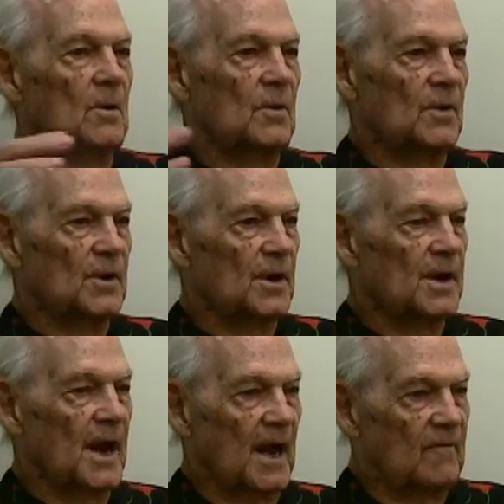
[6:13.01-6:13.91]
They
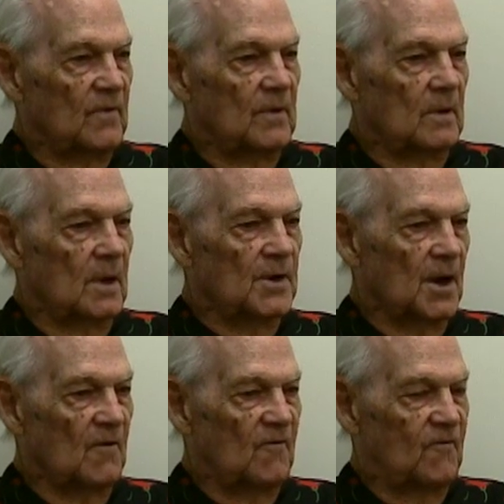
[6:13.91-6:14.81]
didn't have
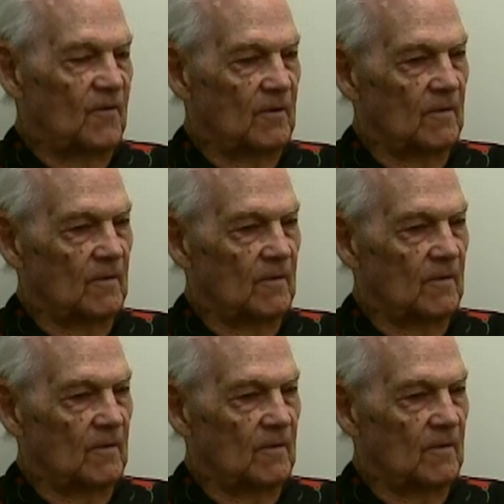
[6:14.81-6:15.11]
enough